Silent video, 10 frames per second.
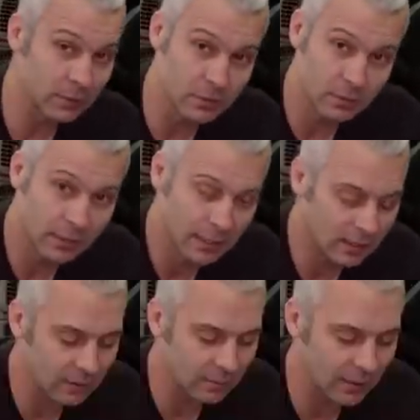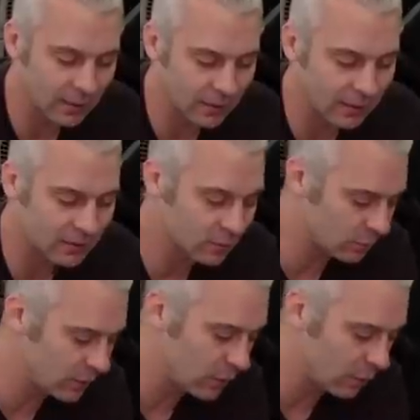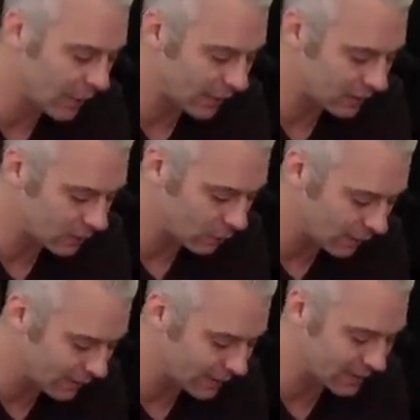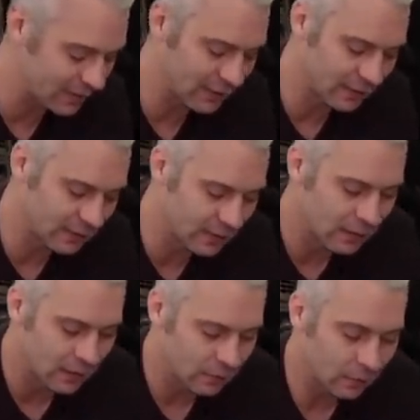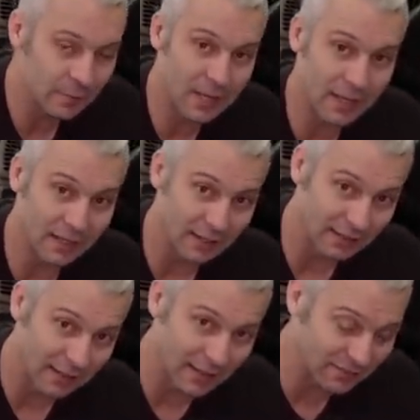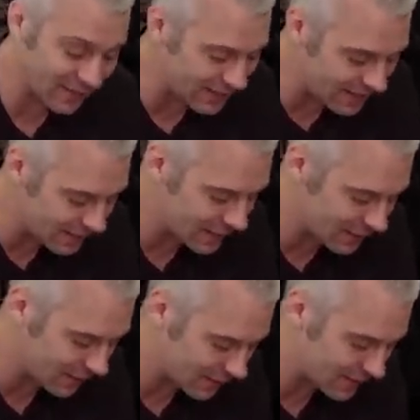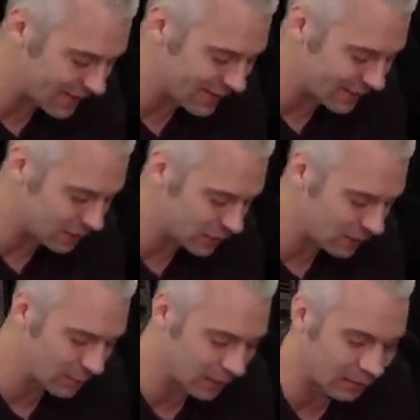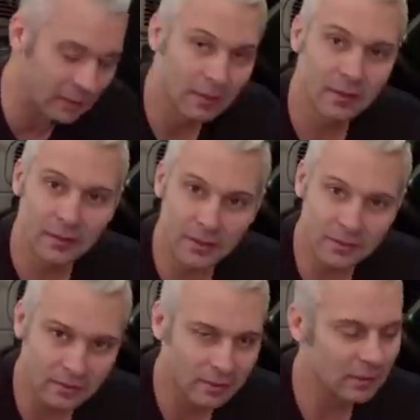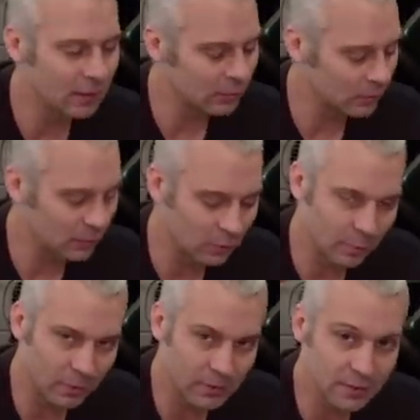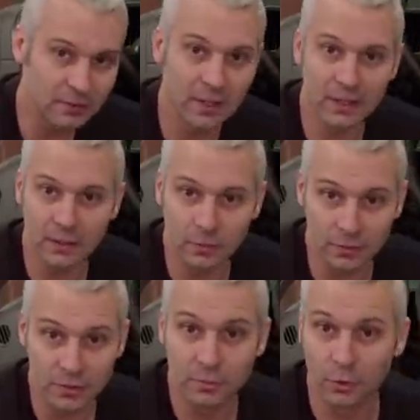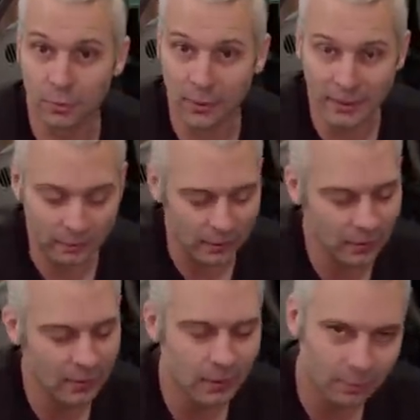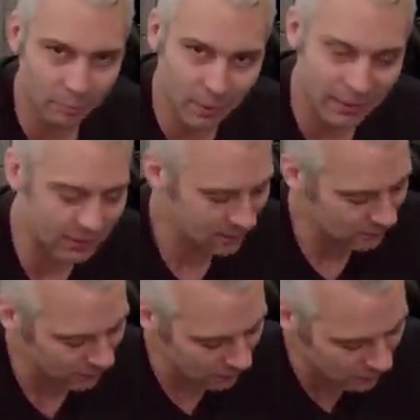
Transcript: we're doing it at the body line is when we go back to weld this together, we're gonna be adding a lot of heat to this thin sheet metal. Heat equals warpage, that equals more body work. But when